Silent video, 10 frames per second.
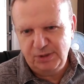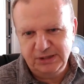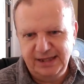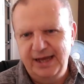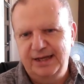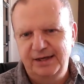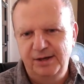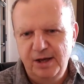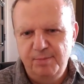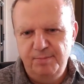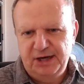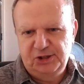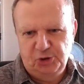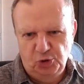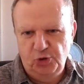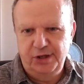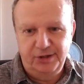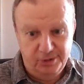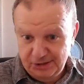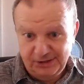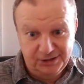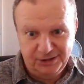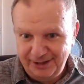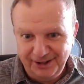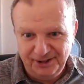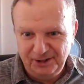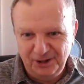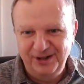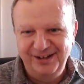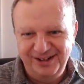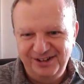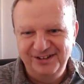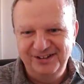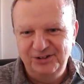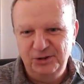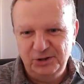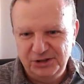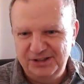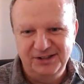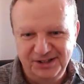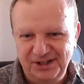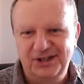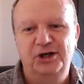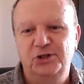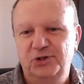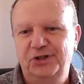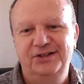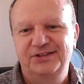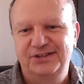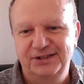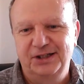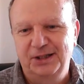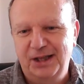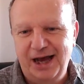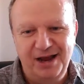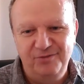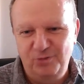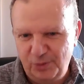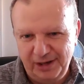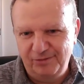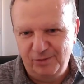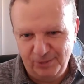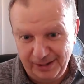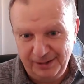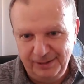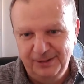Plus they can make sure that you're still here, you're still in the country, you're still alive, whatever, right?